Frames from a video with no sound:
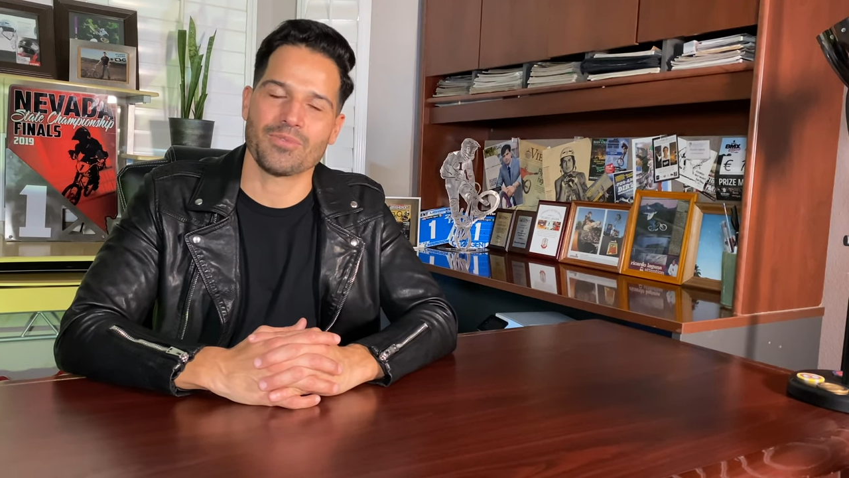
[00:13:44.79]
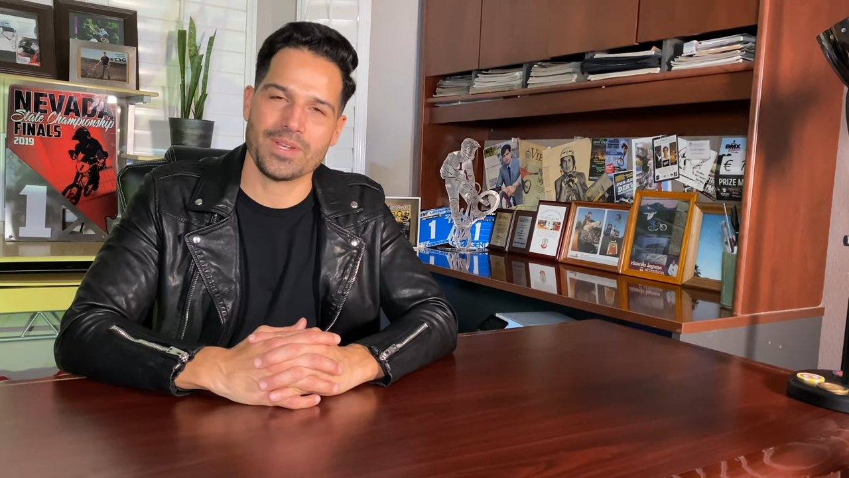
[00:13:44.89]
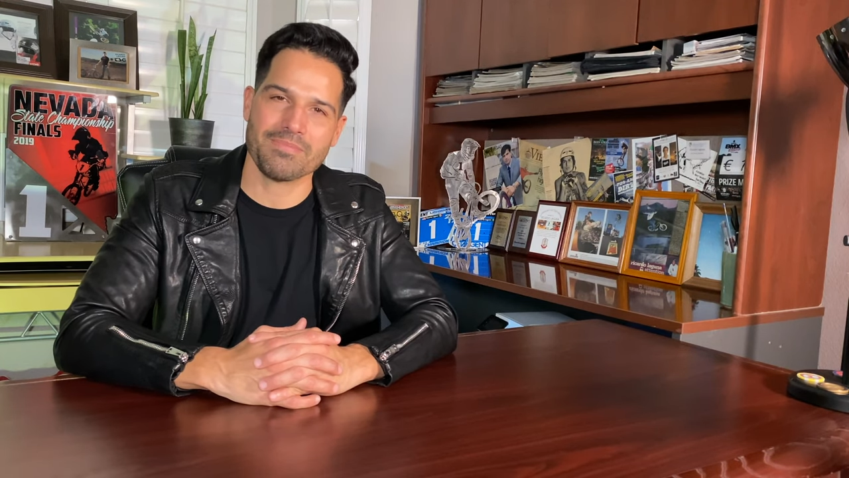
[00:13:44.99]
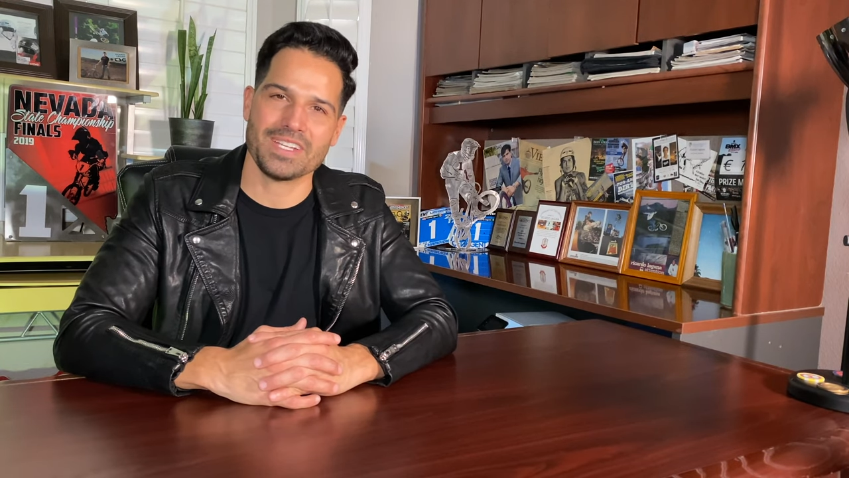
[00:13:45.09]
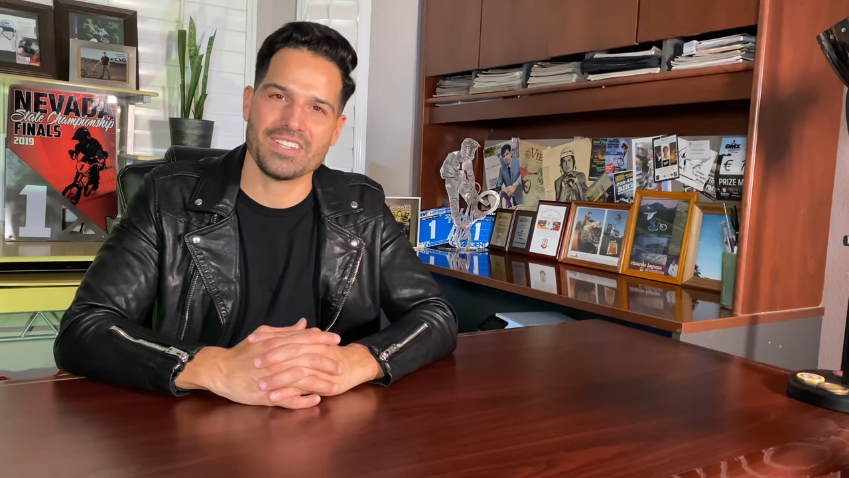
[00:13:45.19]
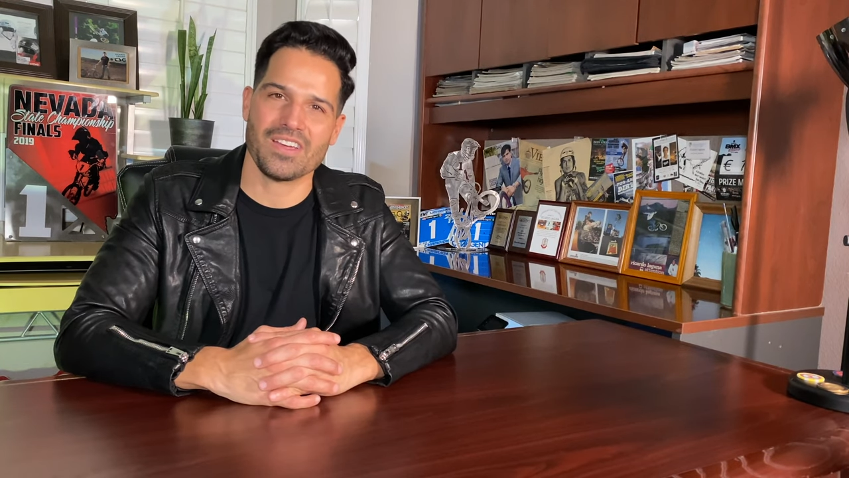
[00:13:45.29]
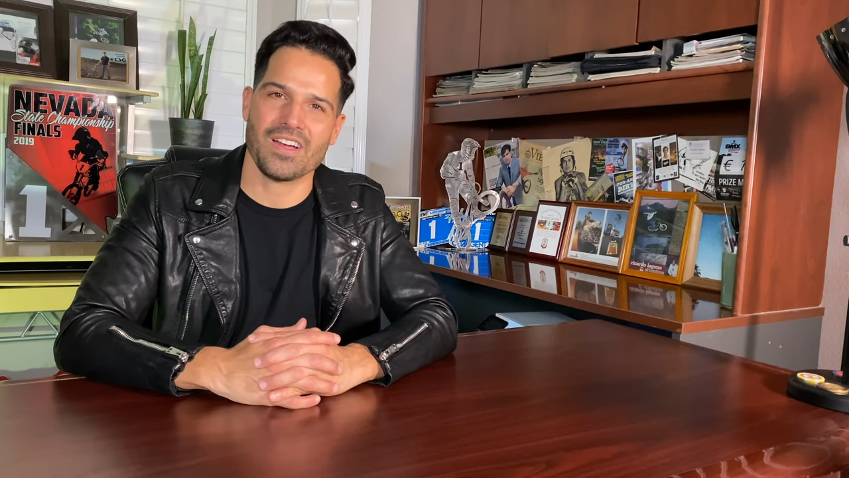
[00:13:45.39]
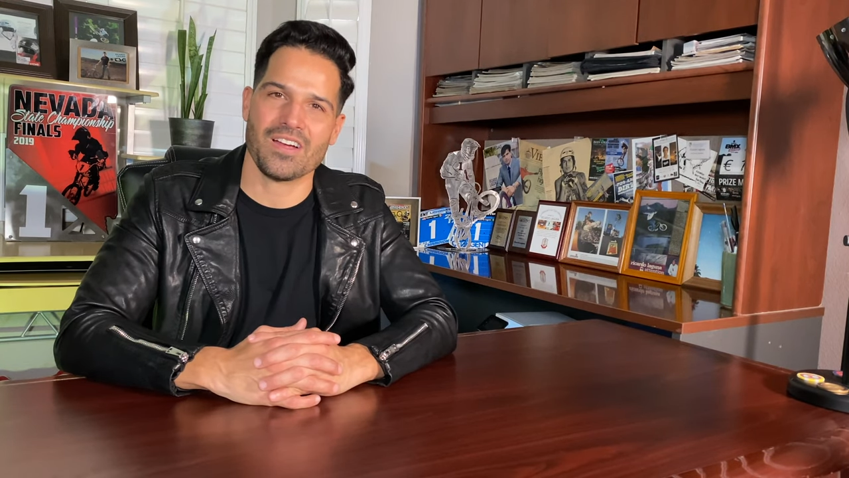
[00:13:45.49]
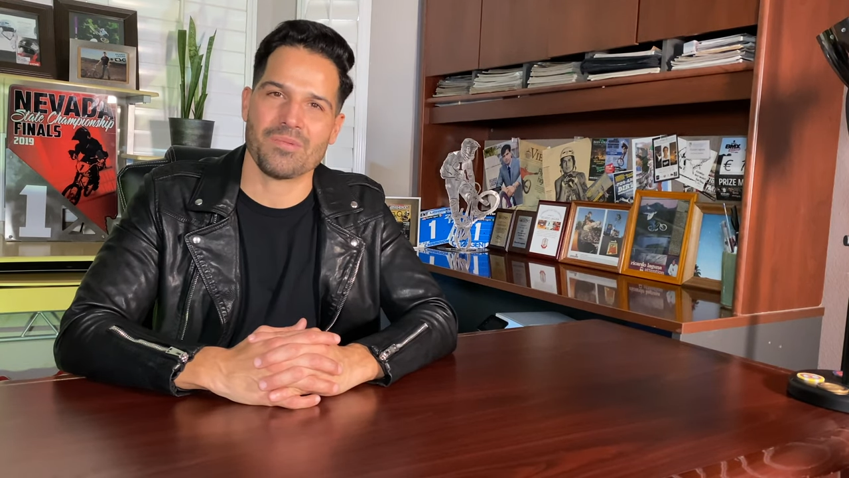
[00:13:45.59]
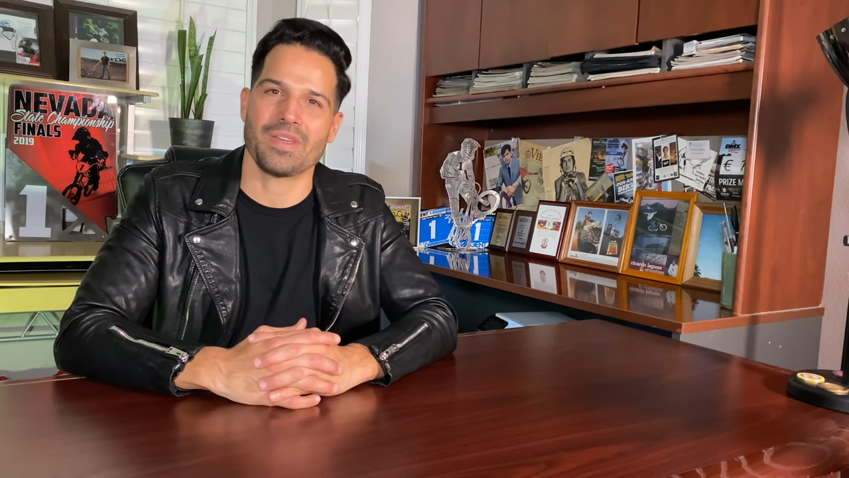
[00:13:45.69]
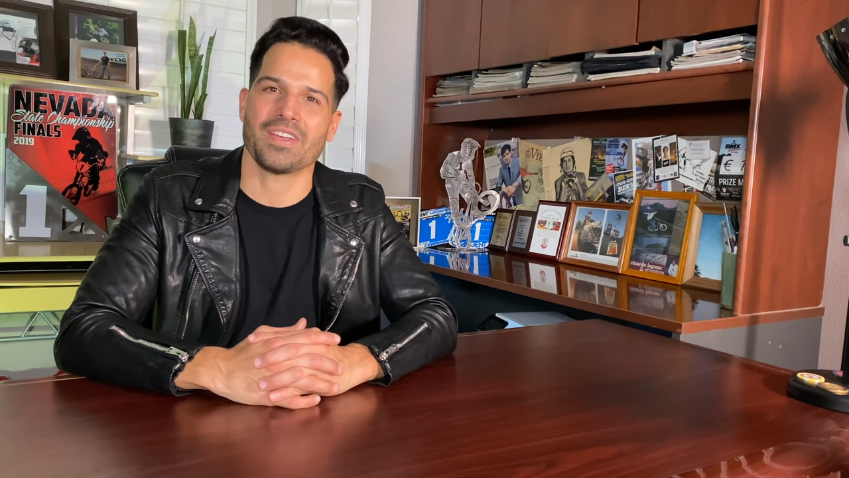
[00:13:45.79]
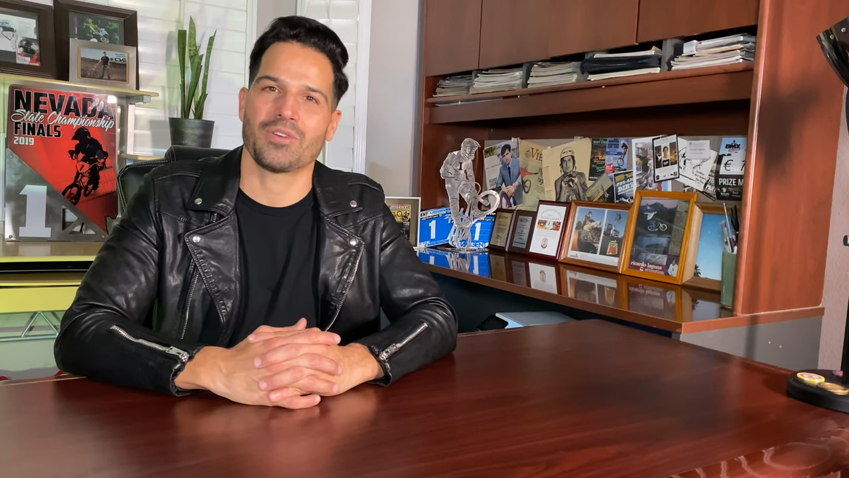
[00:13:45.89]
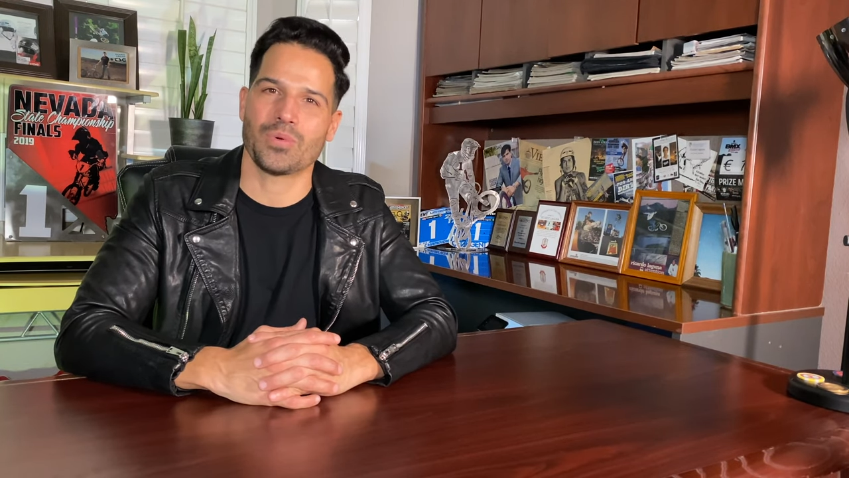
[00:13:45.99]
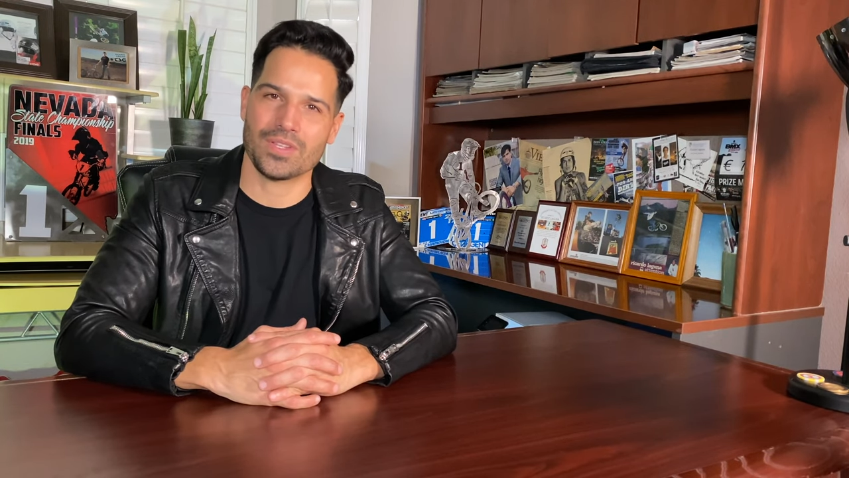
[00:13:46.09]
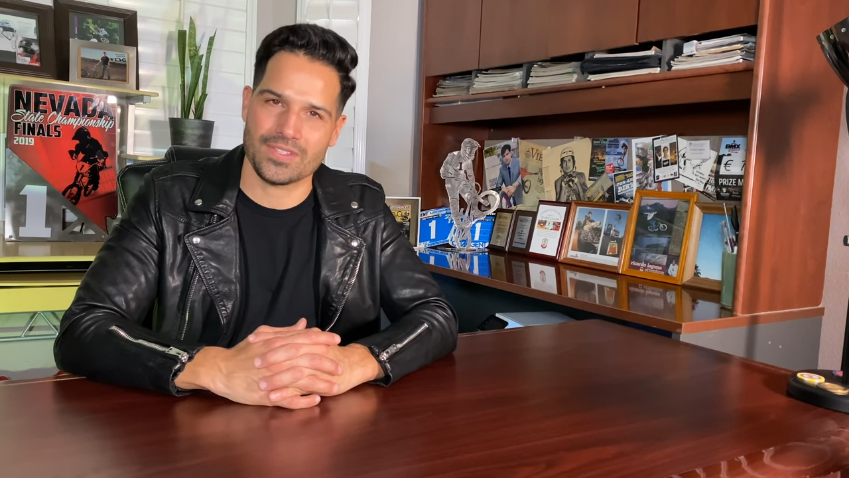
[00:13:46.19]
quit my job and
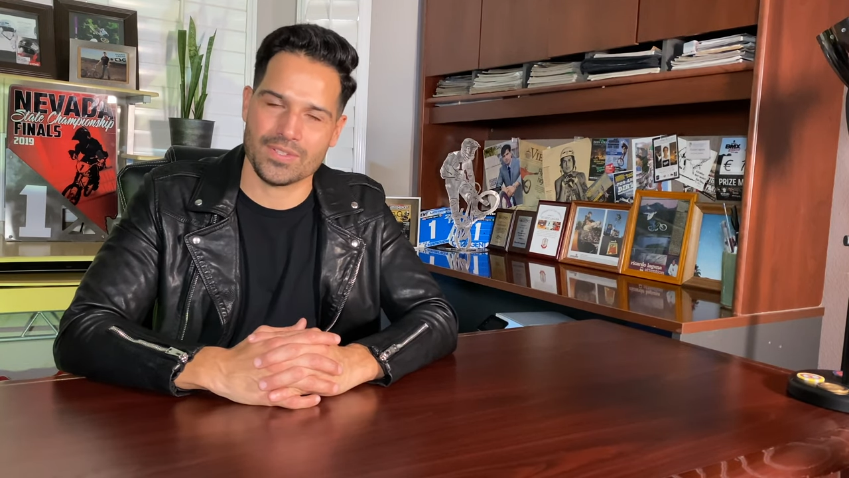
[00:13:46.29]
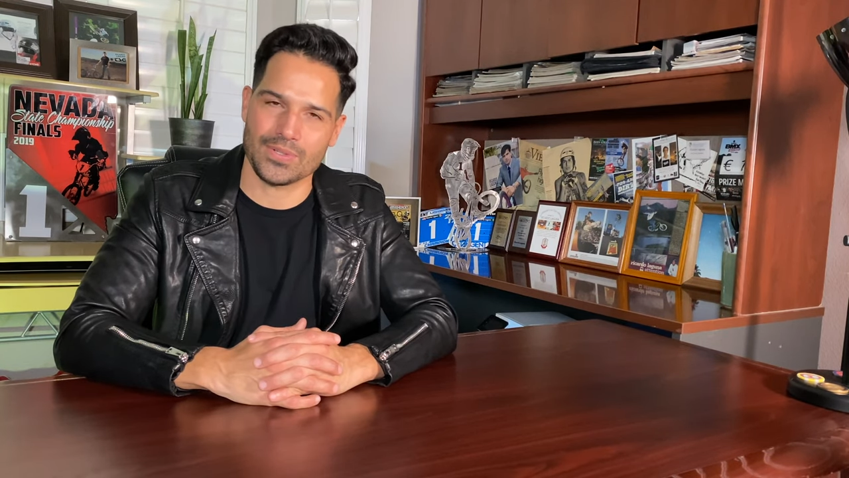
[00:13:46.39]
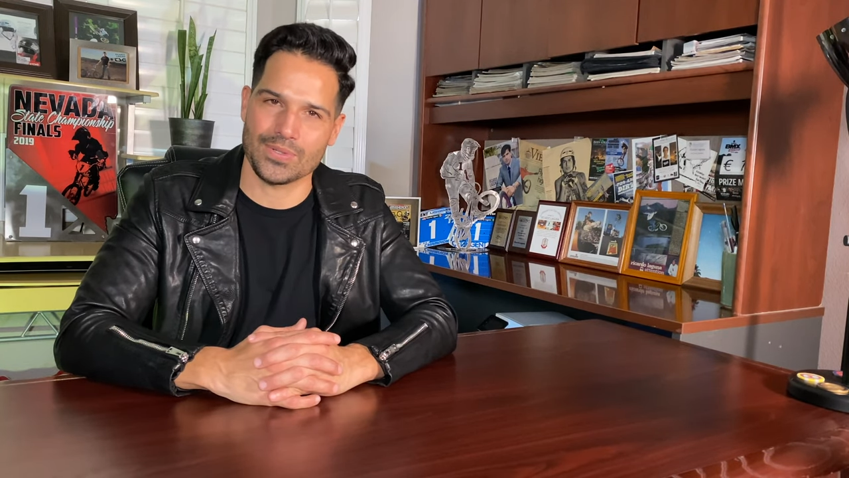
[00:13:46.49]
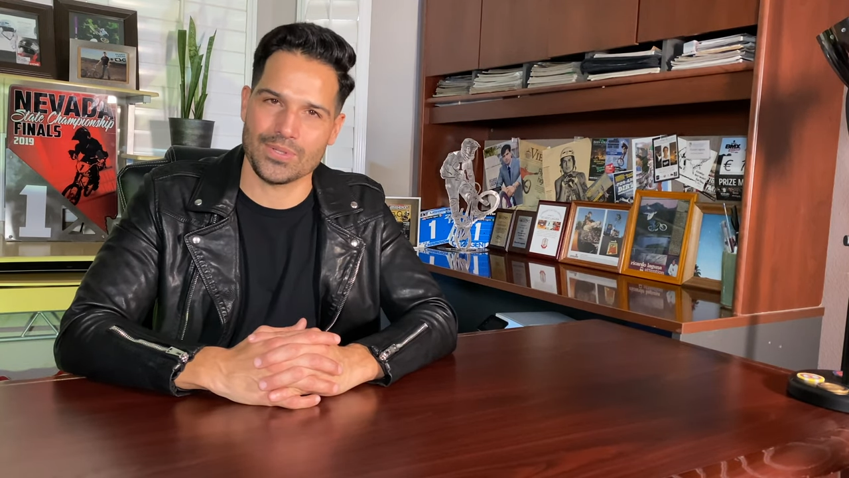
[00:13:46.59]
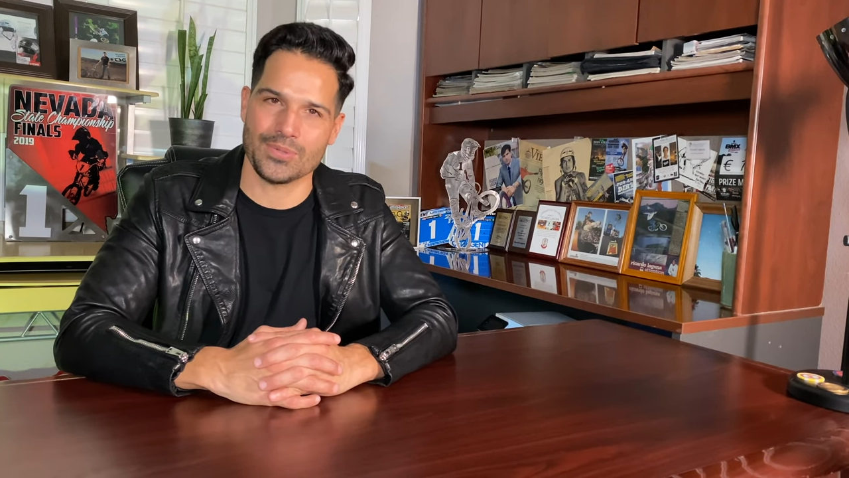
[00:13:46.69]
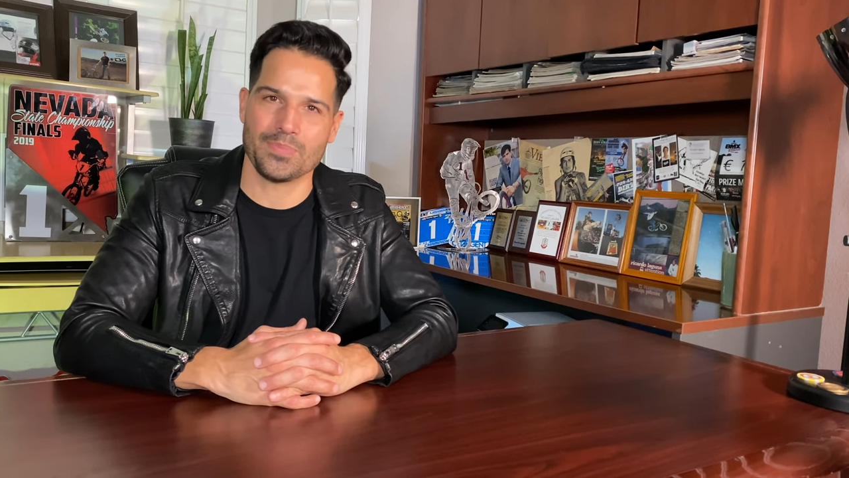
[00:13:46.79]
quit school,